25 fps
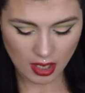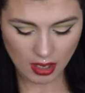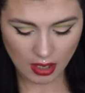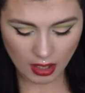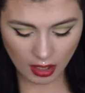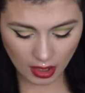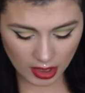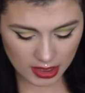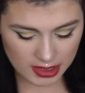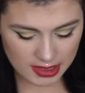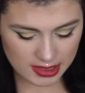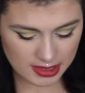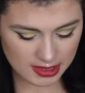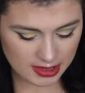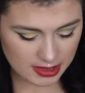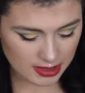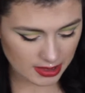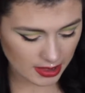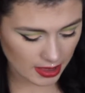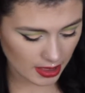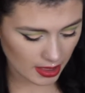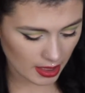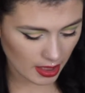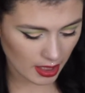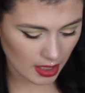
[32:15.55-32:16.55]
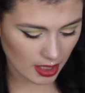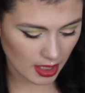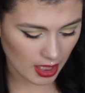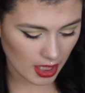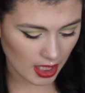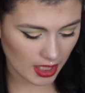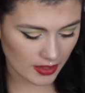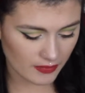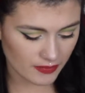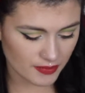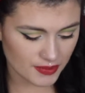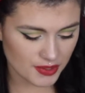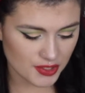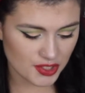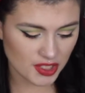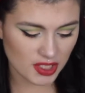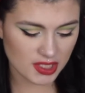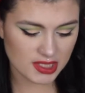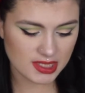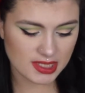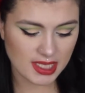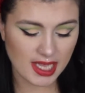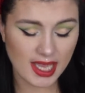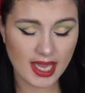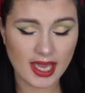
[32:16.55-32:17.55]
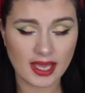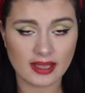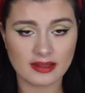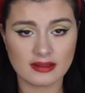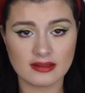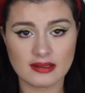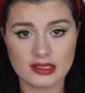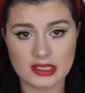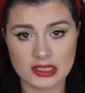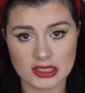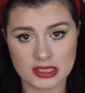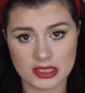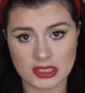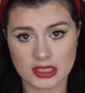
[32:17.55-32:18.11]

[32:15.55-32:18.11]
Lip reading: honestly, I would just add,